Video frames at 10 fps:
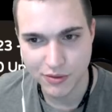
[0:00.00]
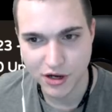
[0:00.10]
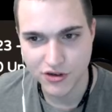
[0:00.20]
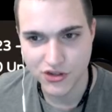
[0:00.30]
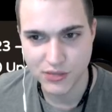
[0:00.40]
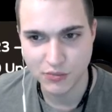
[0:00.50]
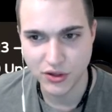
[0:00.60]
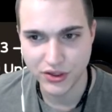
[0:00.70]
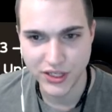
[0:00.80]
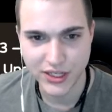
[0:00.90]
partnership
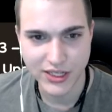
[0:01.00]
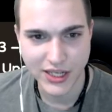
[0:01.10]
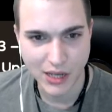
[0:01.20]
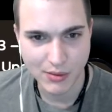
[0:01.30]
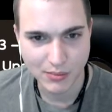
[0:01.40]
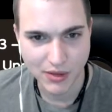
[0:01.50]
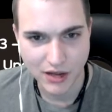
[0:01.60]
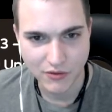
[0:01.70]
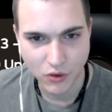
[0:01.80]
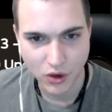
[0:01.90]
with leading gaming
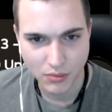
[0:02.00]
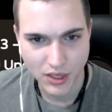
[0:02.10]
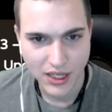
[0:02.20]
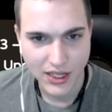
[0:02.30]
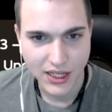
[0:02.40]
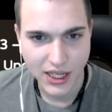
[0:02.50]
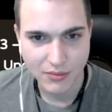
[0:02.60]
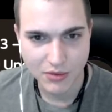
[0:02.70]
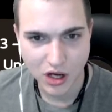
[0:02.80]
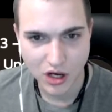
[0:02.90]
platform
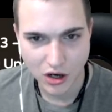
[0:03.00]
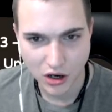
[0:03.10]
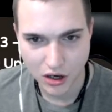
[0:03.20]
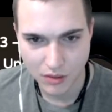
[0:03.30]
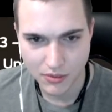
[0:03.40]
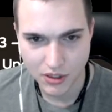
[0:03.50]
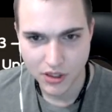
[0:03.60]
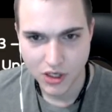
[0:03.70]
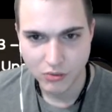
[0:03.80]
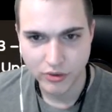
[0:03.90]
Game.com,
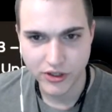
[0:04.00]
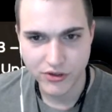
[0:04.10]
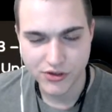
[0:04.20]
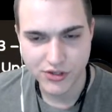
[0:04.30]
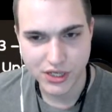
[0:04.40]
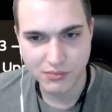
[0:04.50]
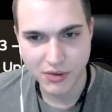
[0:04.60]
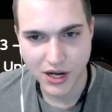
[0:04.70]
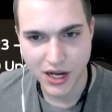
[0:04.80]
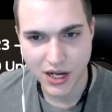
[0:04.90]
where users can
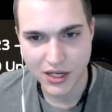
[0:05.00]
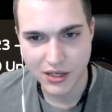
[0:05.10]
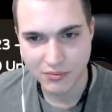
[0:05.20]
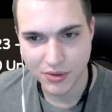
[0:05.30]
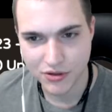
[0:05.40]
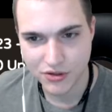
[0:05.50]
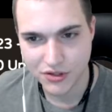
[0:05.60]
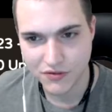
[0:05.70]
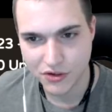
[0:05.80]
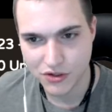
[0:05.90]
buy and
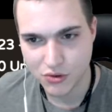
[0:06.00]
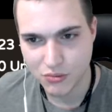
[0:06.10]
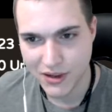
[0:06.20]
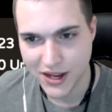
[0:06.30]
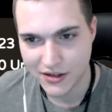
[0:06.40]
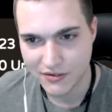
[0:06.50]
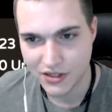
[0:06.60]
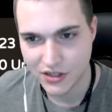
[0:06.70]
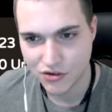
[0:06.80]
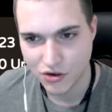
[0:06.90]
purchase virtual pets
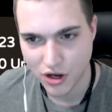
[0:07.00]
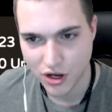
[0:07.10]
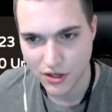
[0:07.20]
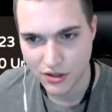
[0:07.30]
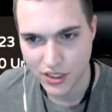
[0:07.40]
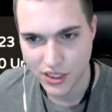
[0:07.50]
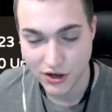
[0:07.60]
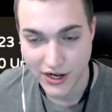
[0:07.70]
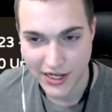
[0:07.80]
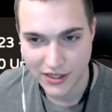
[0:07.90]
via Tron,
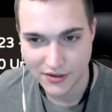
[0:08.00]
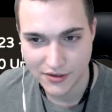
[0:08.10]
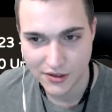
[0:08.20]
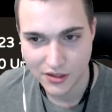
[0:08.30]
TRX.